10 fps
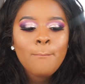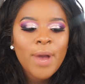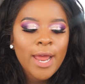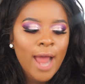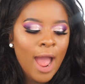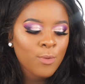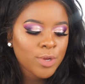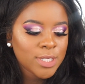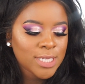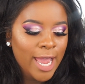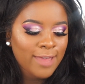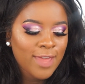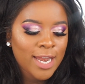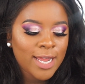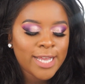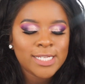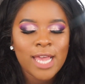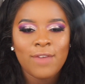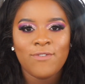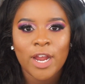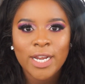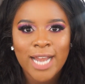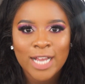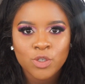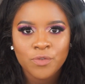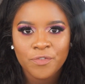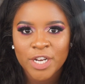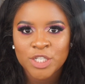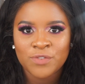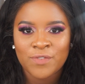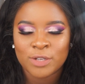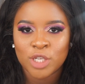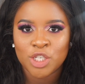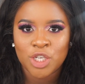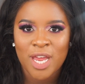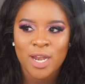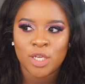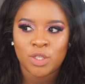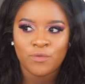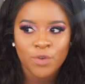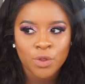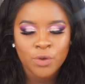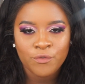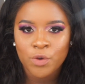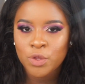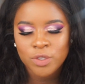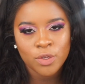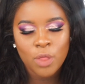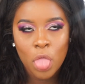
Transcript: but I will say that it is a very natural finish foundation. So for those